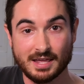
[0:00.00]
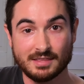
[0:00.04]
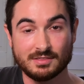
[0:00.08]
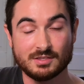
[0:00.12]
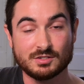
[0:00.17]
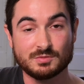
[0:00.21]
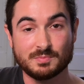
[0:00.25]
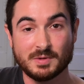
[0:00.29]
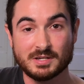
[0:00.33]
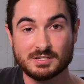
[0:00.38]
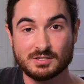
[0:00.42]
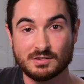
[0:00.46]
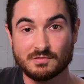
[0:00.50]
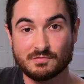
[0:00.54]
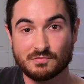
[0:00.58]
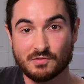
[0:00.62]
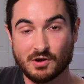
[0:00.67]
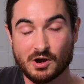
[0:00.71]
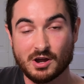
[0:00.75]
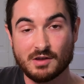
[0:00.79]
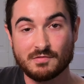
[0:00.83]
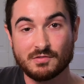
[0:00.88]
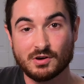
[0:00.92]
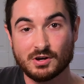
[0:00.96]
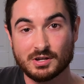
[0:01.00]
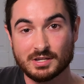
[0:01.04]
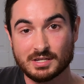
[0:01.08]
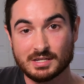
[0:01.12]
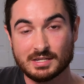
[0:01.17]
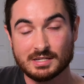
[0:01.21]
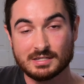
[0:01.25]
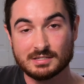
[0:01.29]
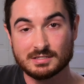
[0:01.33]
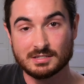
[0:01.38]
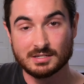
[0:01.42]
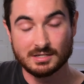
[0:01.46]
this makes it very, very
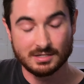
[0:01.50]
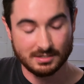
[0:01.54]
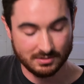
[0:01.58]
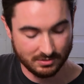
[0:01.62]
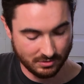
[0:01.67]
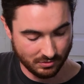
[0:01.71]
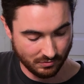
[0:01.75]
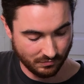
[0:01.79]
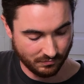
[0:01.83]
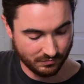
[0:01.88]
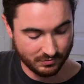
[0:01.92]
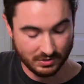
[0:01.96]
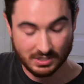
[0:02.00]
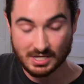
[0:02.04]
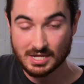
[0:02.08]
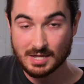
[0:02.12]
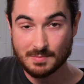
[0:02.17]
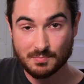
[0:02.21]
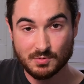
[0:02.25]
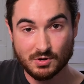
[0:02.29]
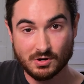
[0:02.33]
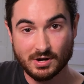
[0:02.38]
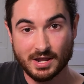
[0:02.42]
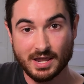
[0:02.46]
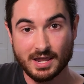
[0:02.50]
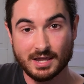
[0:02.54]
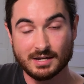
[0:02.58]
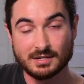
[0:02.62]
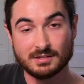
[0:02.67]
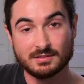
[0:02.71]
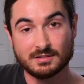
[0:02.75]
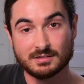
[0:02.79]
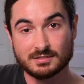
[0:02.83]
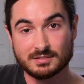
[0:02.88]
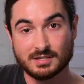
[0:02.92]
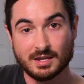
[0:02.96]
easy to keep your hand
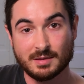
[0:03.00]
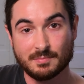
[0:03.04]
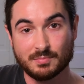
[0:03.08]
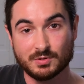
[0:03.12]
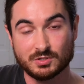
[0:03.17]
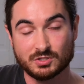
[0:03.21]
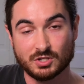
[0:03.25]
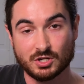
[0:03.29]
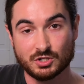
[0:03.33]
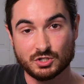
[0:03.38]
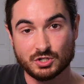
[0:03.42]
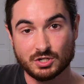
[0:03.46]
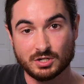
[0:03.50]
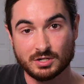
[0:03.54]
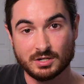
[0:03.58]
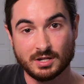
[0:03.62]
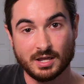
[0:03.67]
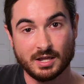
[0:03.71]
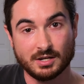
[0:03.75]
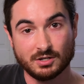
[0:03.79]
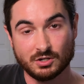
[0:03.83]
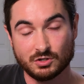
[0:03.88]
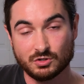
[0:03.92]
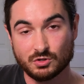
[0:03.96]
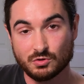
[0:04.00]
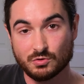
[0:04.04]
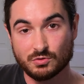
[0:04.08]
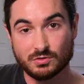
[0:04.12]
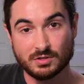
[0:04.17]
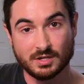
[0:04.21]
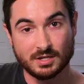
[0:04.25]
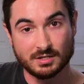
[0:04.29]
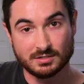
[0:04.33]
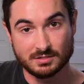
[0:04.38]
in the same position and to do things